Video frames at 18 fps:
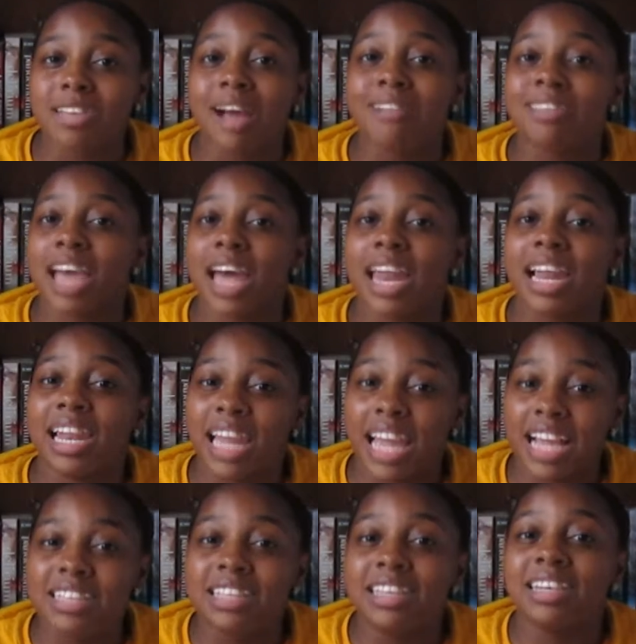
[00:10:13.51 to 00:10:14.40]
I was kind of
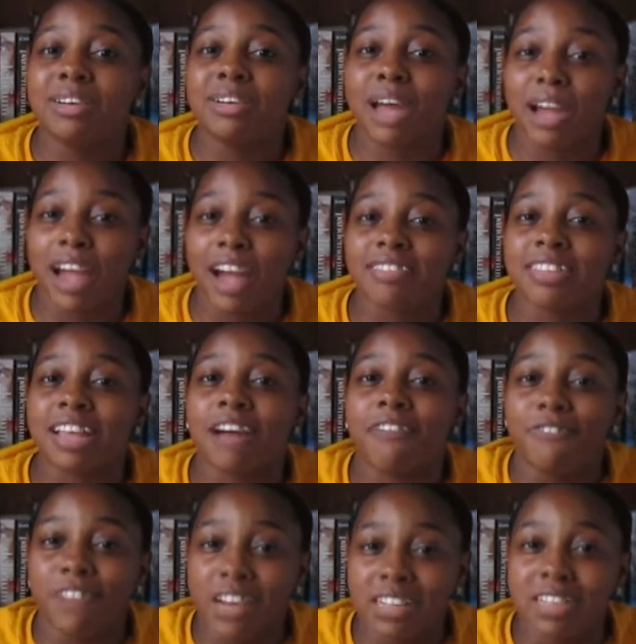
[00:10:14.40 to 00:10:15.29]
lazy after
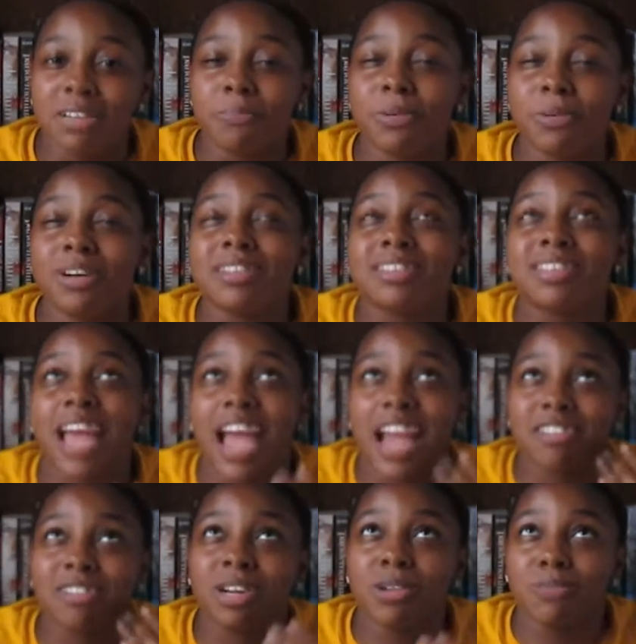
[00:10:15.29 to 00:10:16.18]
I finished the book to
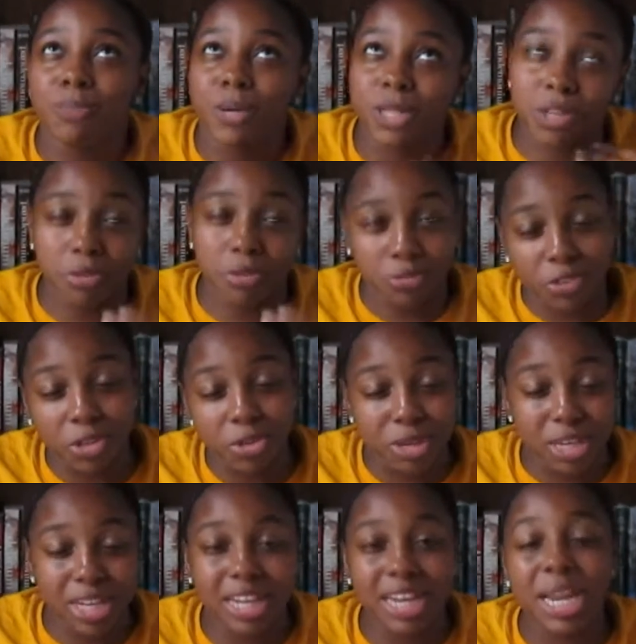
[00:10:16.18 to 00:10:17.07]
actually put the
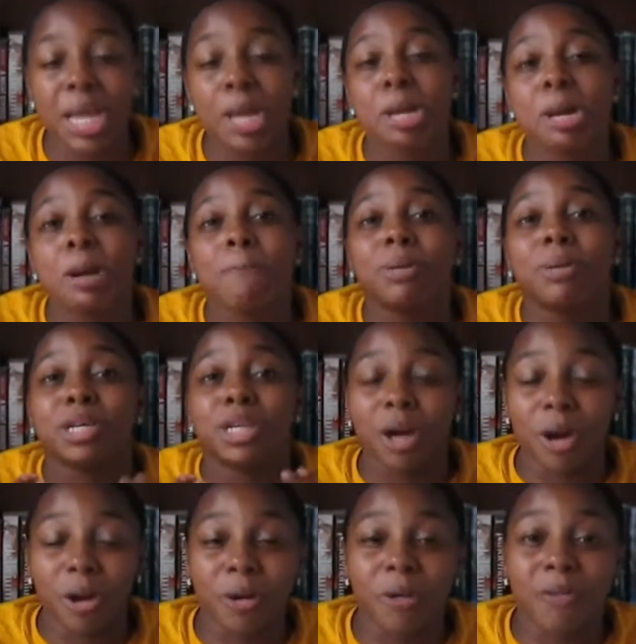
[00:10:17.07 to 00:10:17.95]
review in but
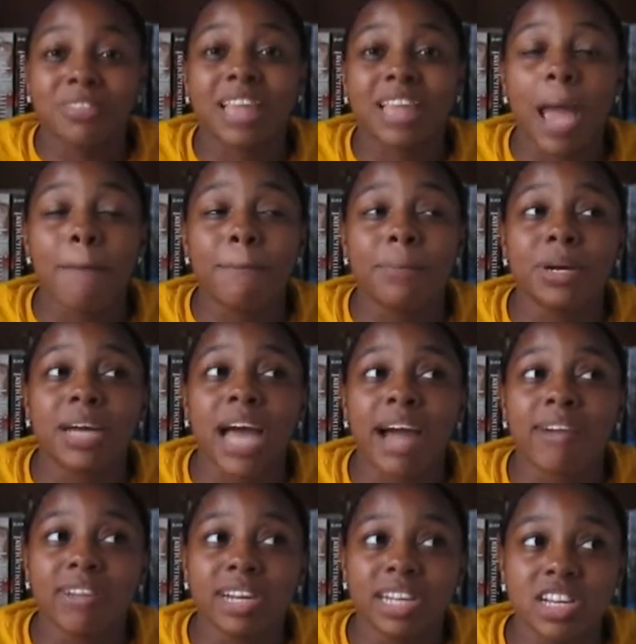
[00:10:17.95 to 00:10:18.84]
y'all that book
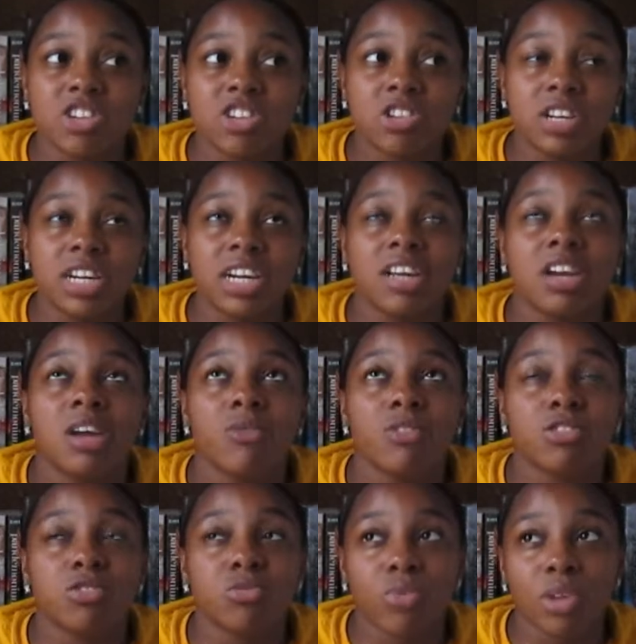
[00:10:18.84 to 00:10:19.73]
i really enjoyed and it
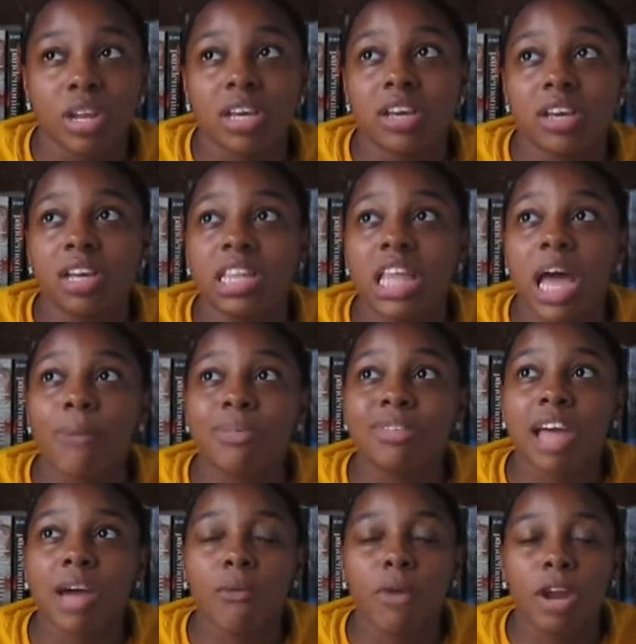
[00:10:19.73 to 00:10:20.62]
was really good that
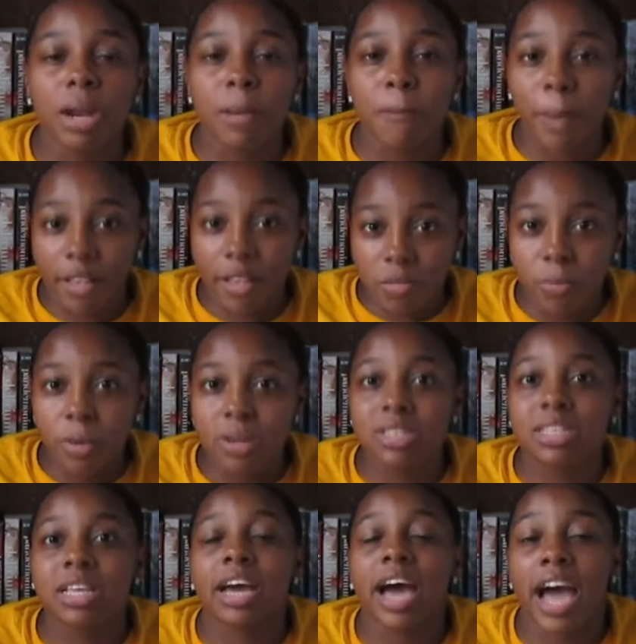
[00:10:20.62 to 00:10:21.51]
was like one of the best
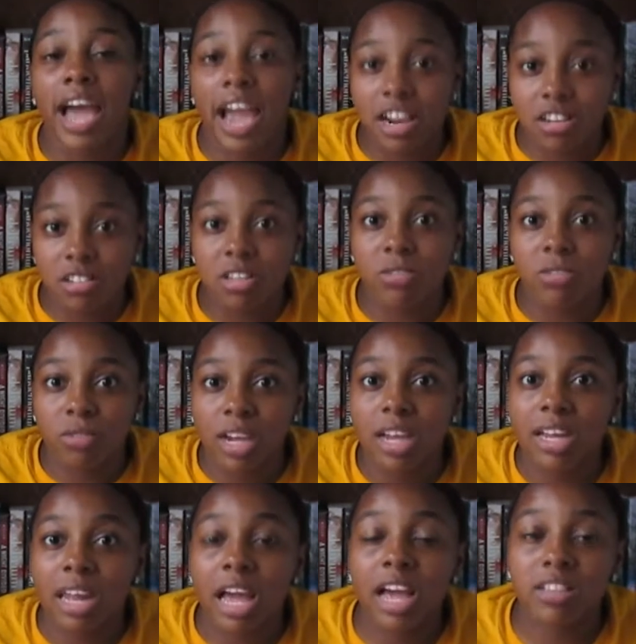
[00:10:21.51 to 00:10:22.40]
books that i actually
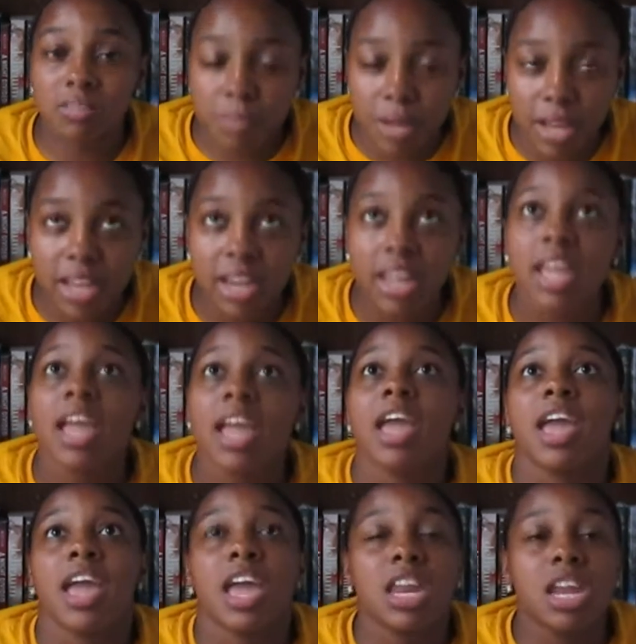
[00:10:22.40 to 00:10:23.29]
read last month
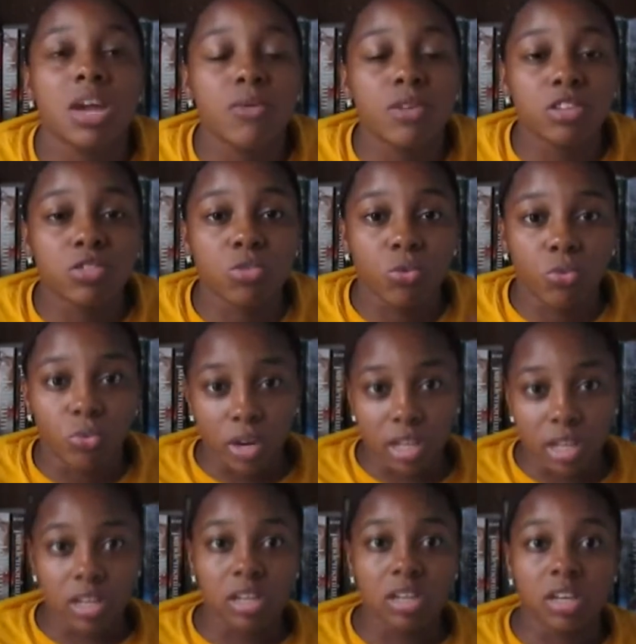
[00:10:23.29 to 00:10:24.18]
and it was
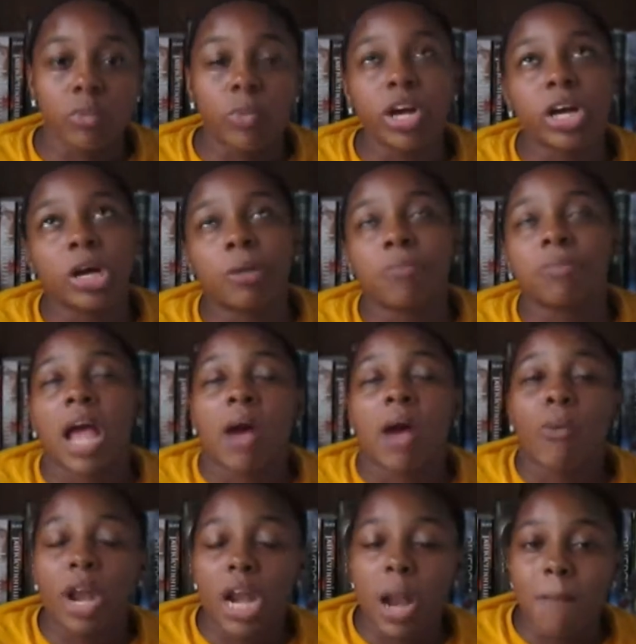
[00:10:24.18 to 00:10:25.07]
really good well
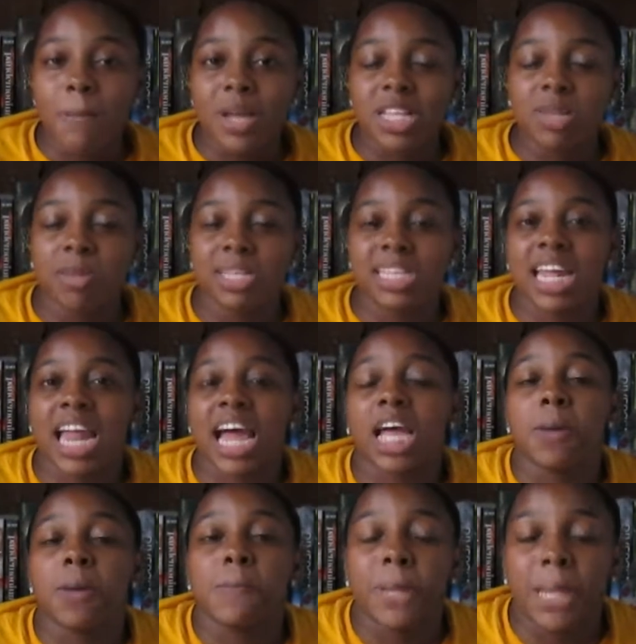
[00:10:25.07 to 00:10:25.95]
one of the best books that i
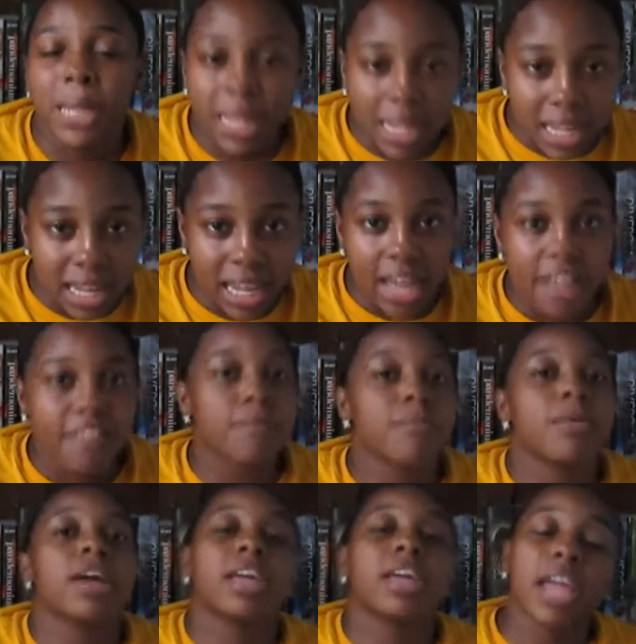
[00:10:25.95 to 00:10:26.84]
completed
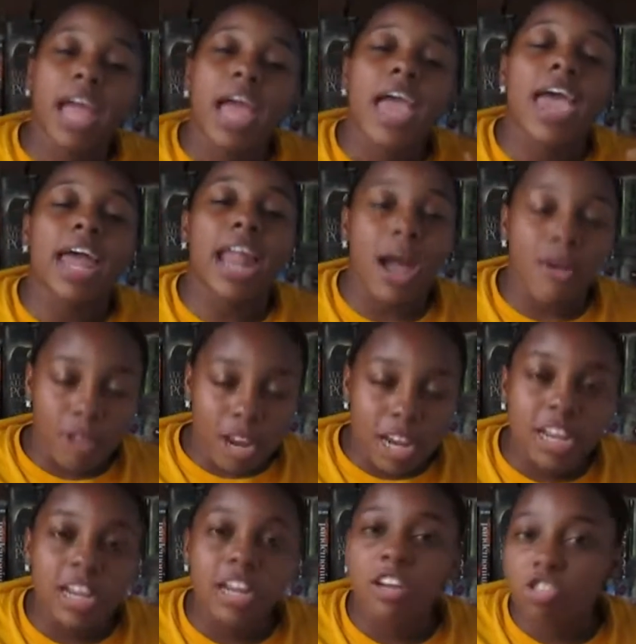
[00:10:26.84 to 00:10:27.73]
last month and i
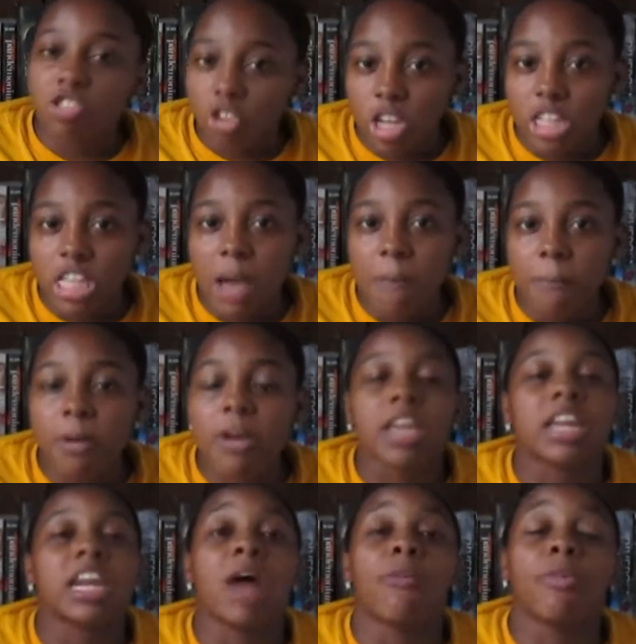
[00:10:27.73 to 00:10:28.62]
really did enjoy that
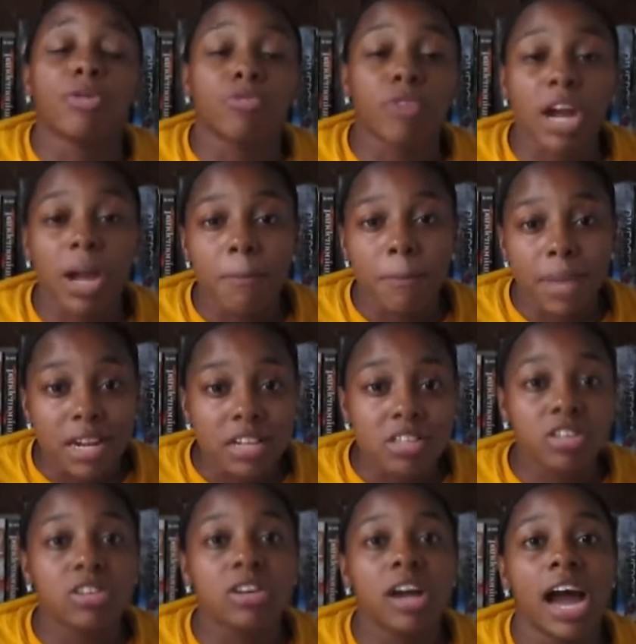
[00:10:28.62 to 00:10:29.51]
book and i would recommend it
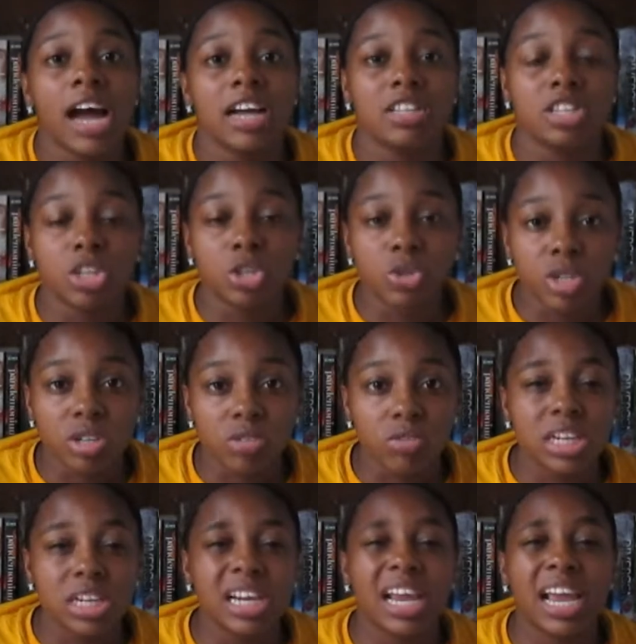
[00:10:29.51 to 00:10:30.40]
to you guys to go and
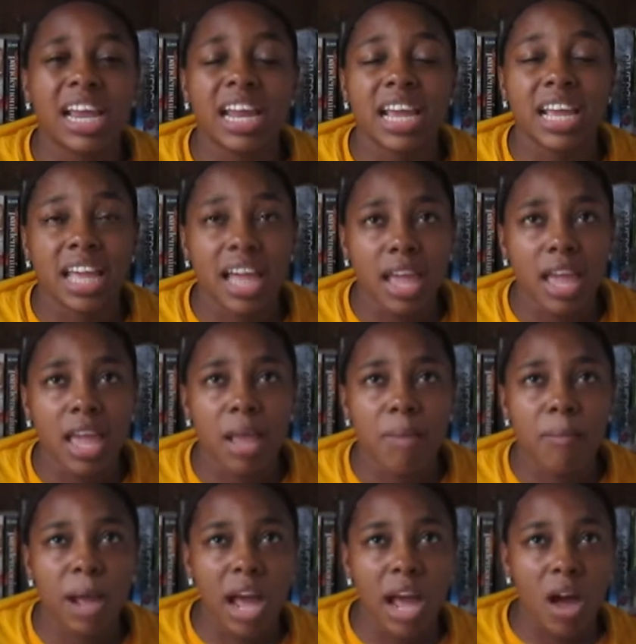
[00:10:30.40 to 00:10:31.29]
read and it
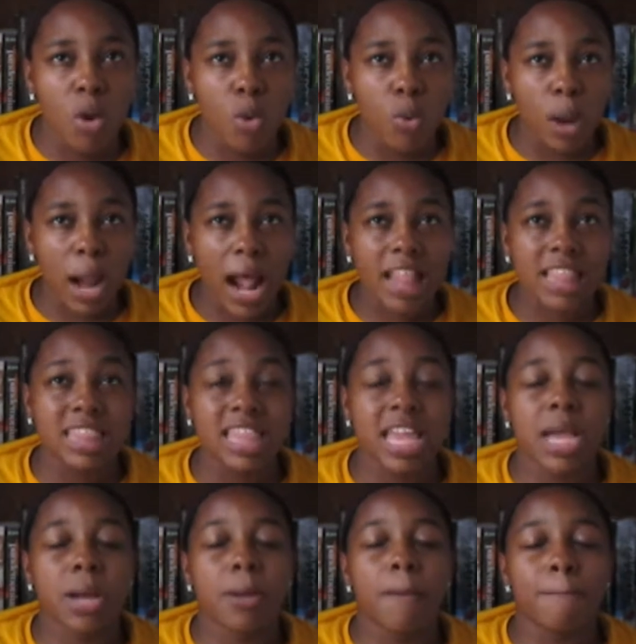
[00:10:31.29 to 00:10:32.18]
came out i
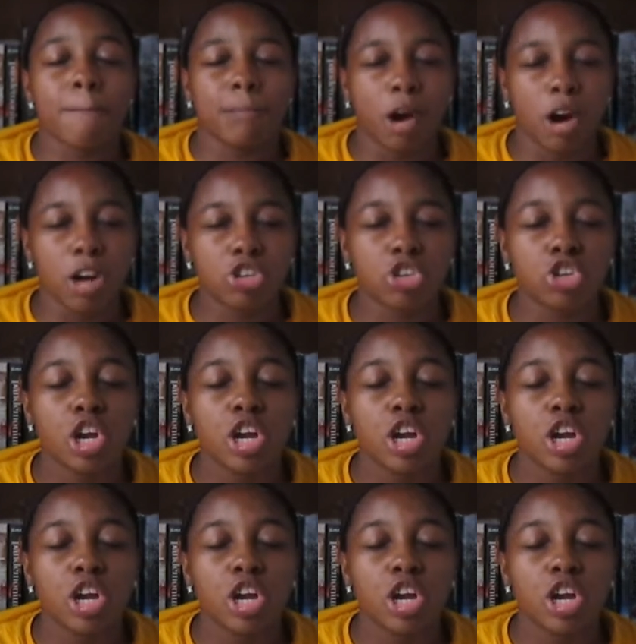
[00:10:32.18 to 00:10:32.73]
think march